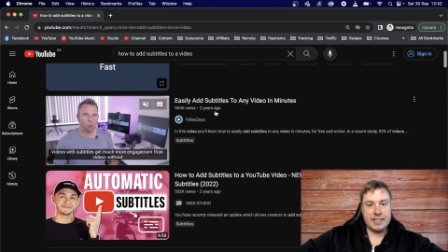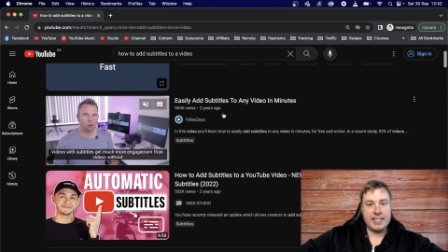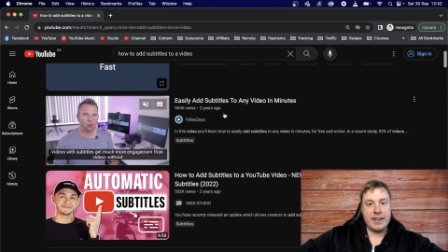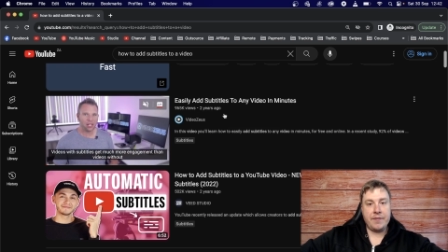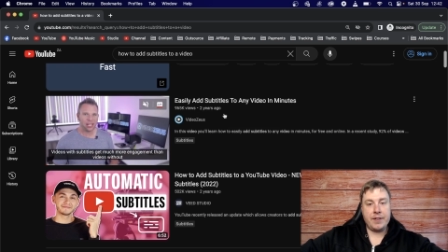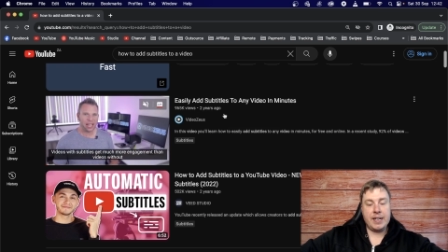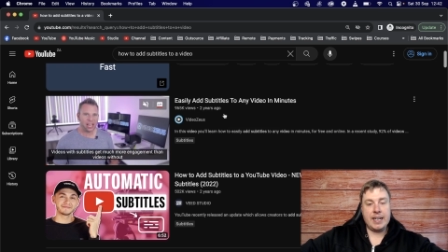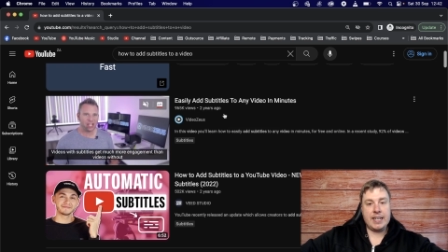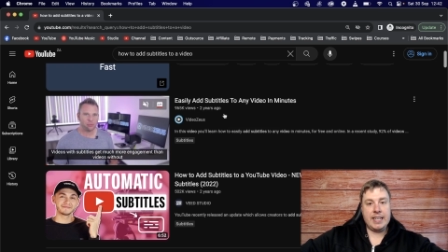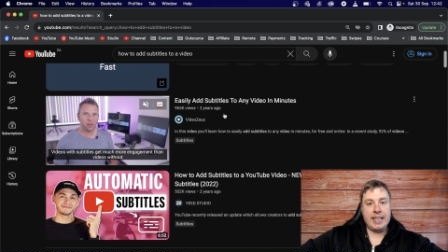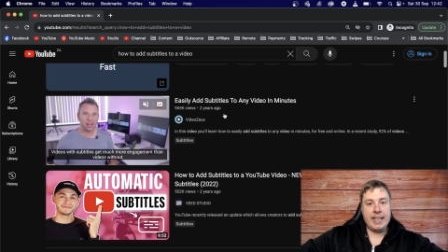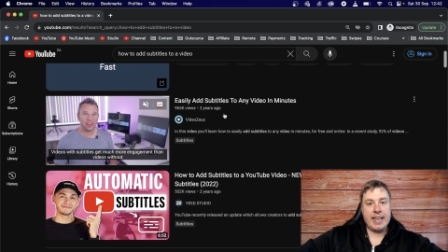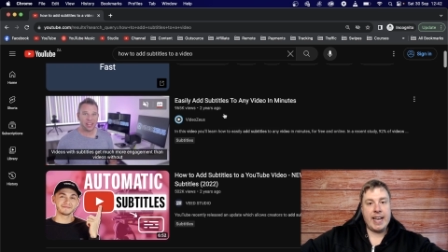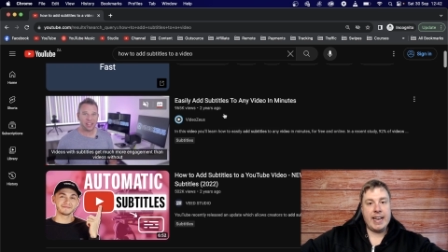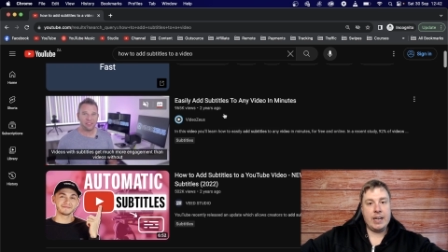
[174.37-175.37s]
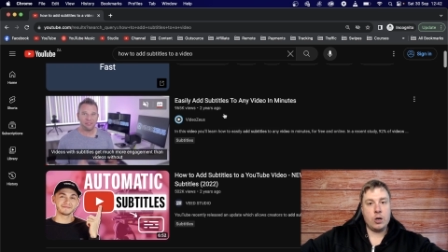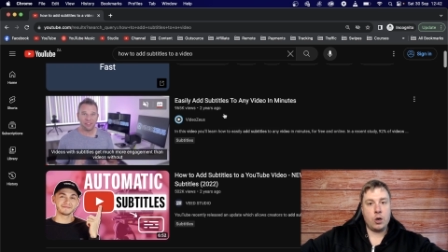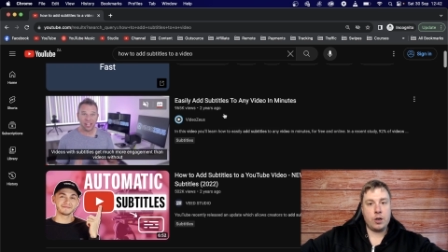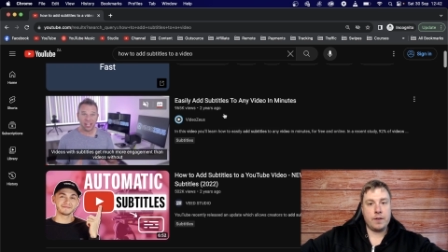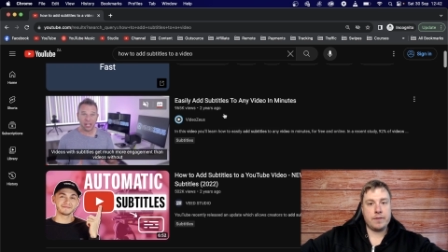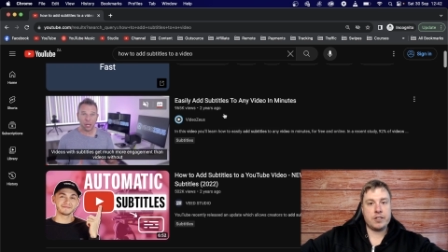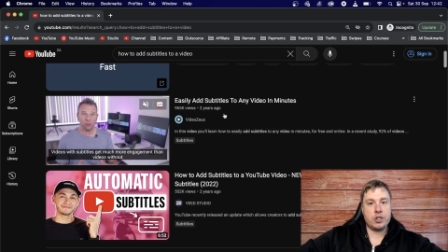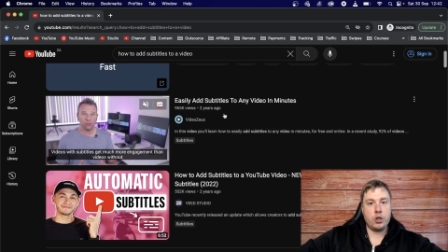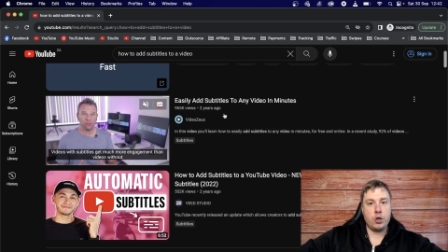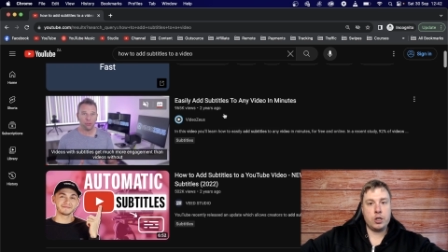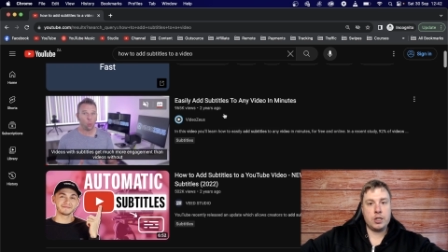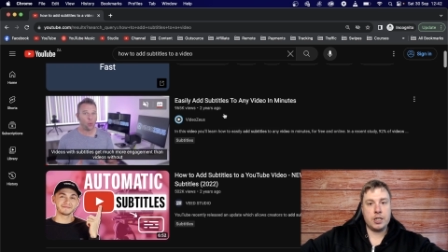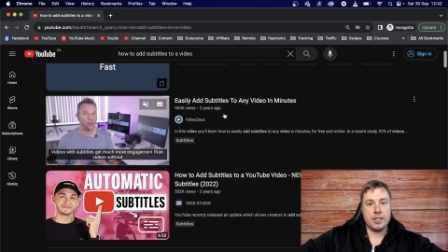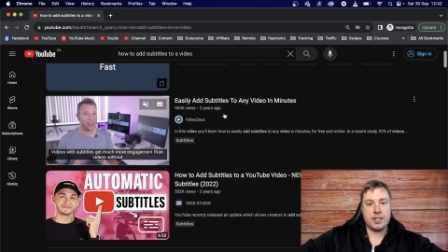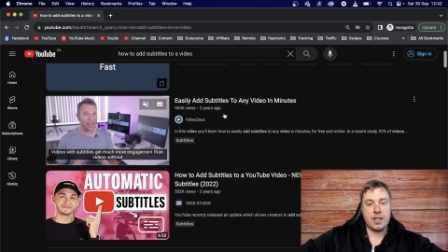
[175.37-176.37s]
Definitely a lot of
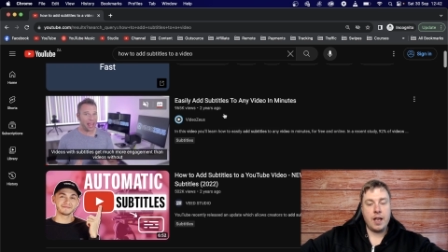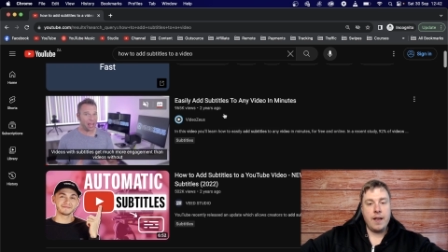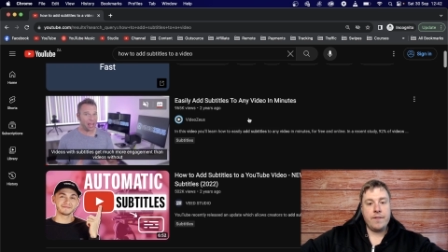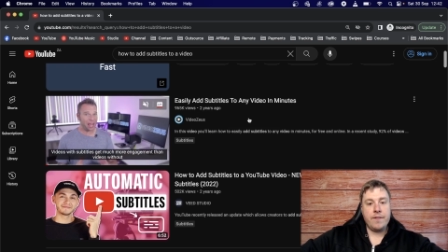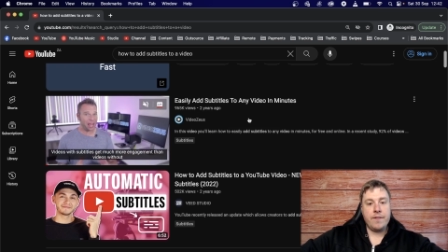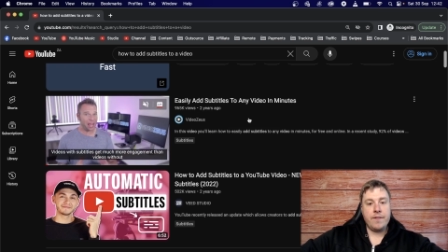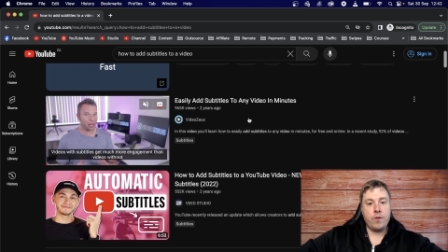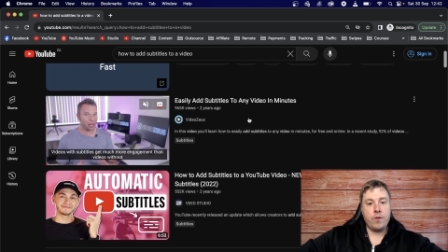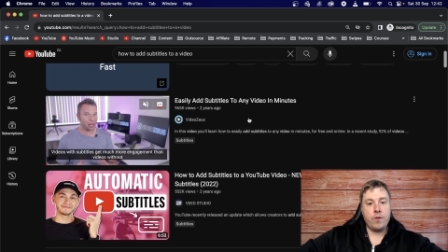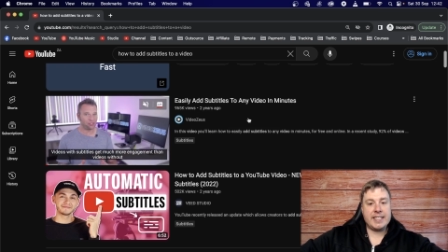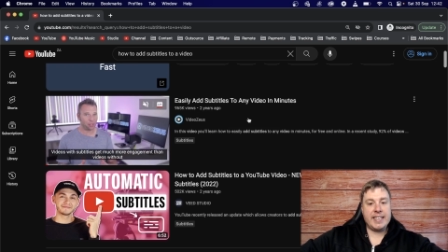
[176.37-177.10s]
searches for this